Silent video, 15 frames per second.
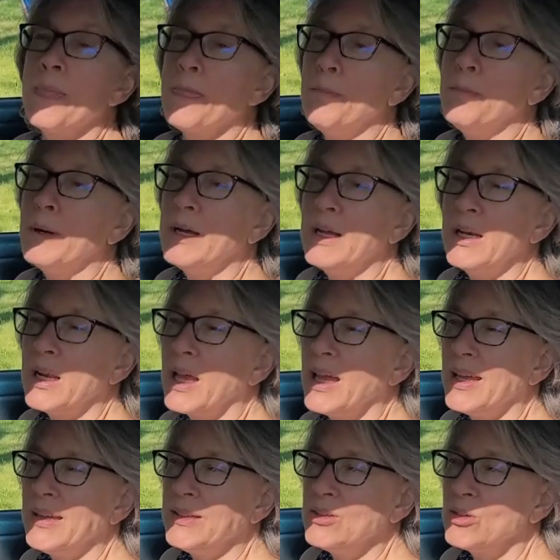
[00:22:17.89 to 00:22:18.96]
Yeah. But
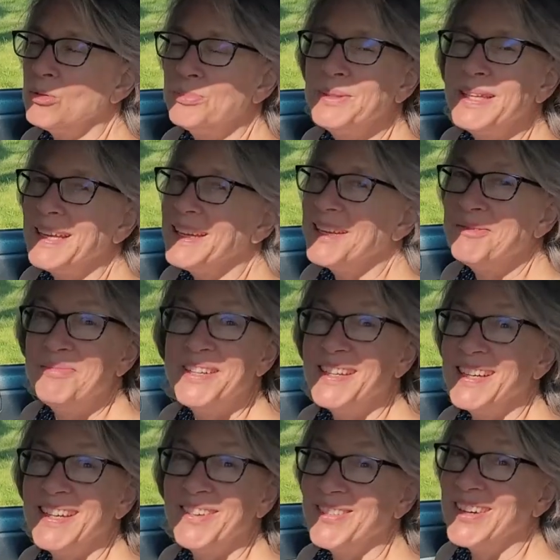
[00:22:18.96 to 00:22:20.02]
I don't plan on being
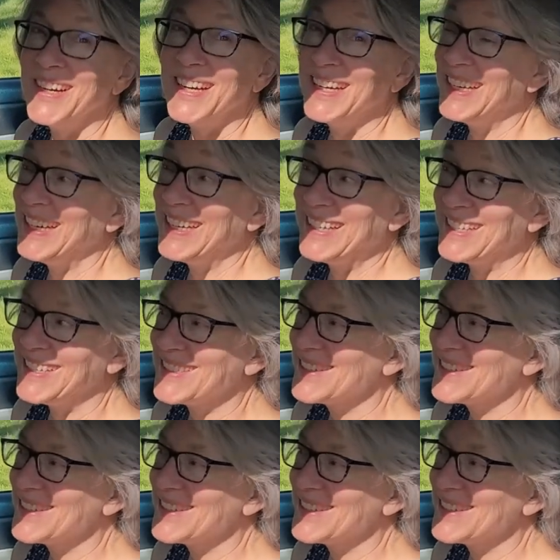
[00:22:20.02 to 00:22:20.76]
anywhere I need it.